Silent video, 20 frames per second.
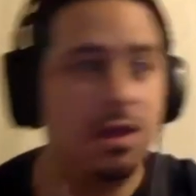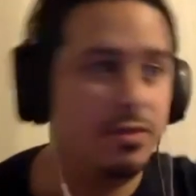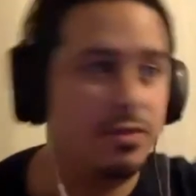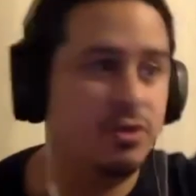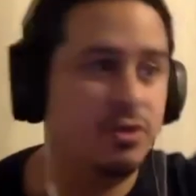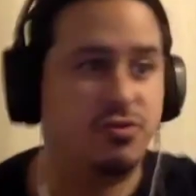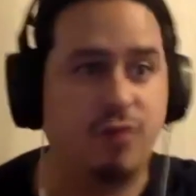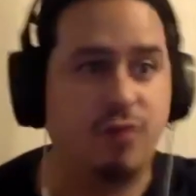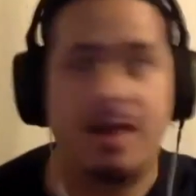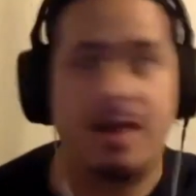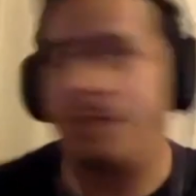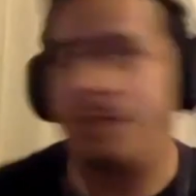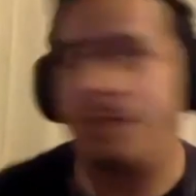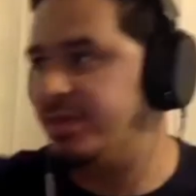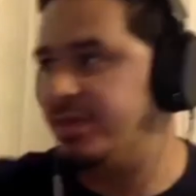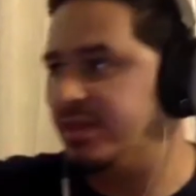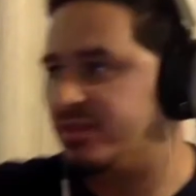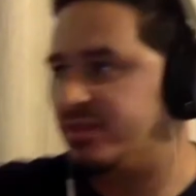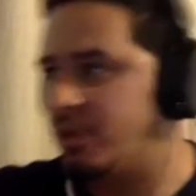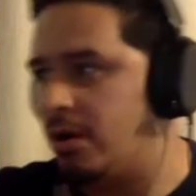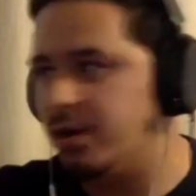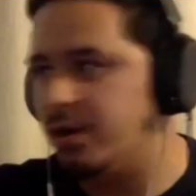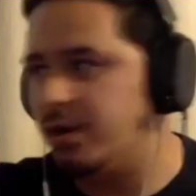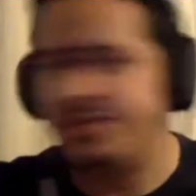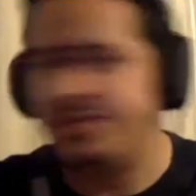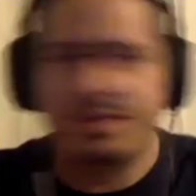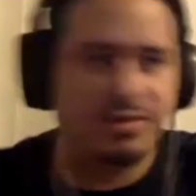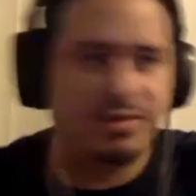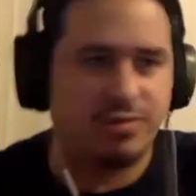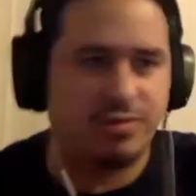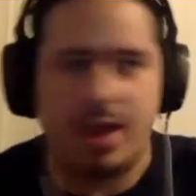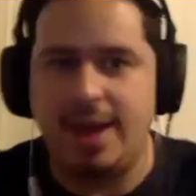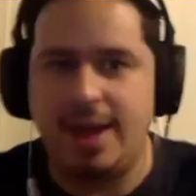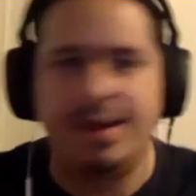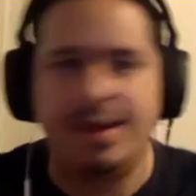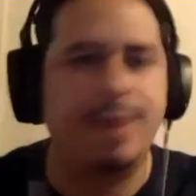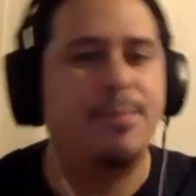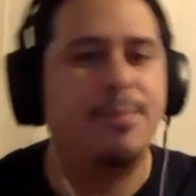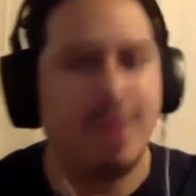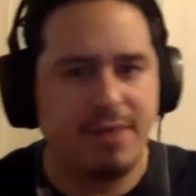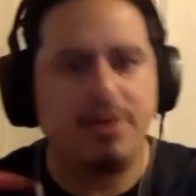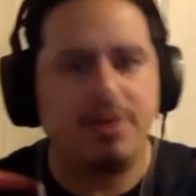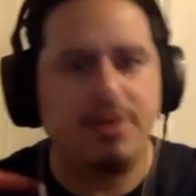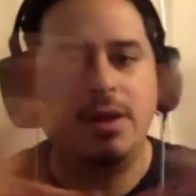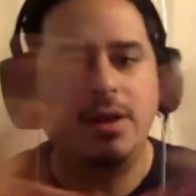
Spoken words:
this writer with this artist and this one, and they're pairing up